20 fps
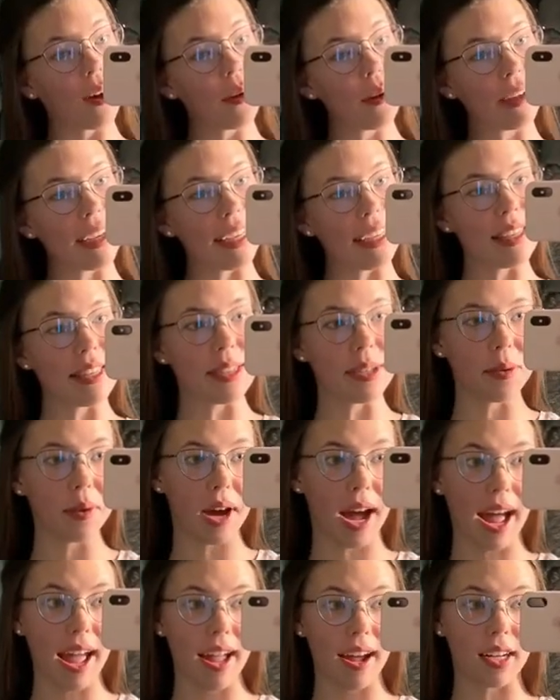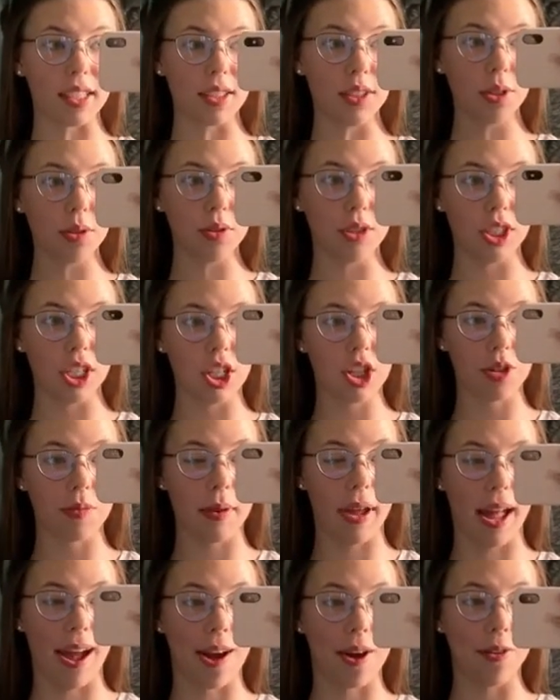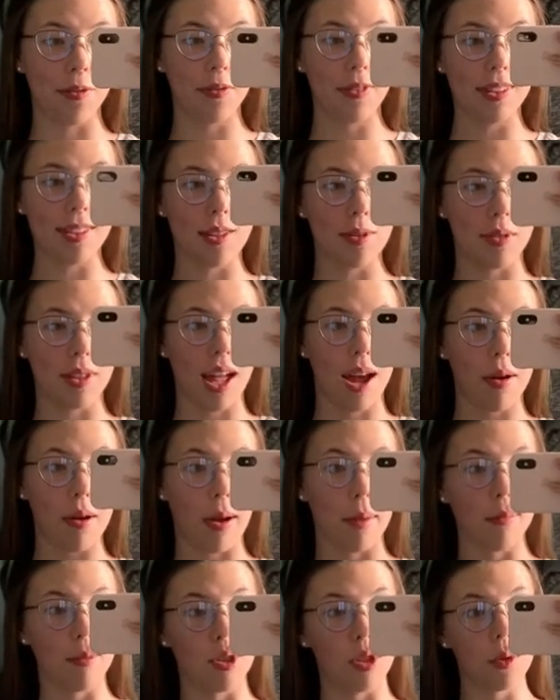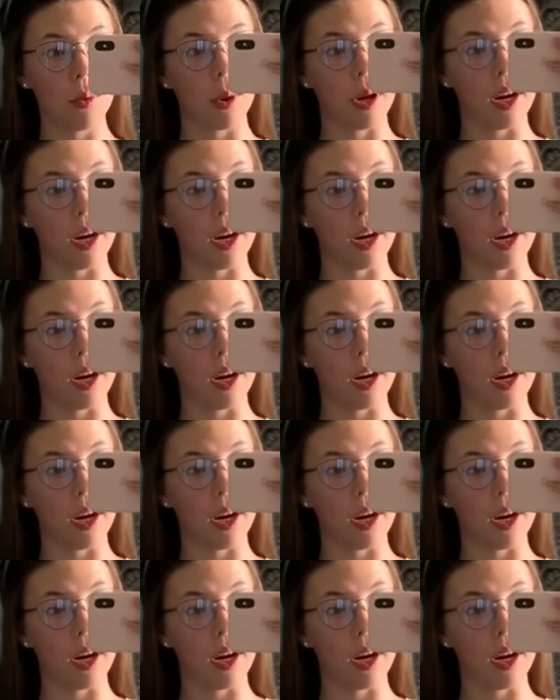Okay, so I also changed my outfit, so now I'm just